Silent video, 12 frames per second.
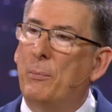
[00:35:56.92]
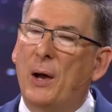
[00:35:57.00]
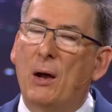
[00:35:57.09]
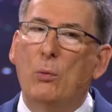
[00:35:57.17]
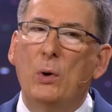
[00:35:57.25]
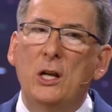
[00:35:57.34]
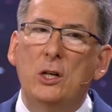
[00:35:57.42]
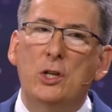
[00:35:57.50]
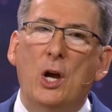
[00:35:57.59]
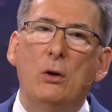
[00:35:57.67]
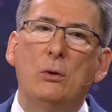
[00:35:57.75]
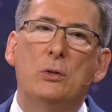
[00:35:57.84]
But we
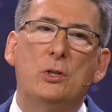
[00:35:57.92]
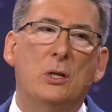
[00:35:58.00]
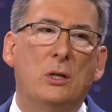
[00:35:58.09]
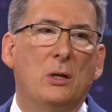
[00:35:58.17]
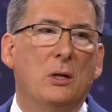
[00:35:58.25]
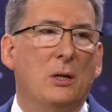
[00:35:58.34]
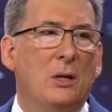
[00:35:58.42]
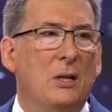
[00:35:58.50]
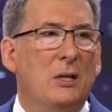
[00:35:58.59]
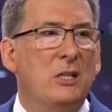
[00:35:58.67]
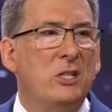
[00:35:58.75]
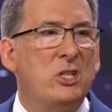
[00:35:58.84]
don't
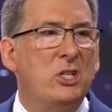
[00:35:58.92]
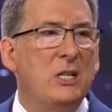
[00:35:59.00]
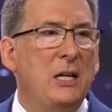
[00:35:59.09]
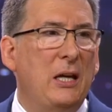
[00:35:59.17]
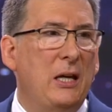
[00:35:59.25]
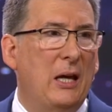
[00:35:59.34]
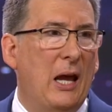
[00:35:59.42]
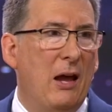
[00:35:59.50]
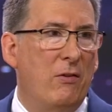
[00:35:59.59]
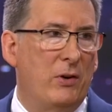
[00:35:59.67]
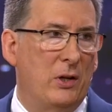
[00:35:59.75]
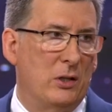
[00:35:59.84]
see
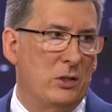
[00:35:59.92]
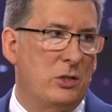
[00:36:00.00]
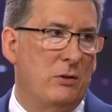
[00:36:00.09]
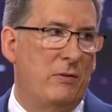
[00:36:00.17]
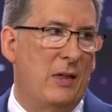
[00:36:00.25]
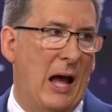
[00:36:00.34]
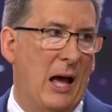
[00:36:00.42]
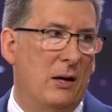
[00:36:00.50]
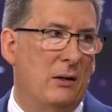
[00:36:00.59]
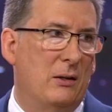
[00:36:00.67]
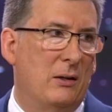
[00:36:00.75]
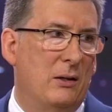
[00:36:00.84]
evidence of that
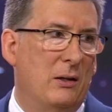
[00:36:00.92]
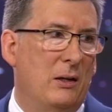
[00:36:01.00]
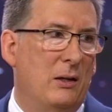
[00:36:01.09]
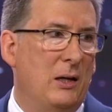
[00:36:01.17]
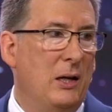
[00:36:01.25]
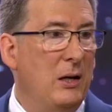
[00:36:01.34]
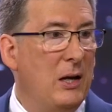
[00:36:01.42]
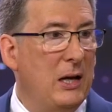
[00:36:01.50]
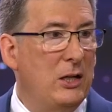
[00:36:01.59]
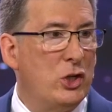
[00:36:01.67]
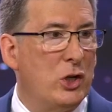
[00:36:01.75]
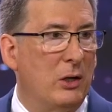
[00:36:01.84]
in
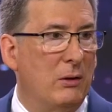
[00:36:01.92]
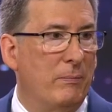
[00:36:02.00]
nature.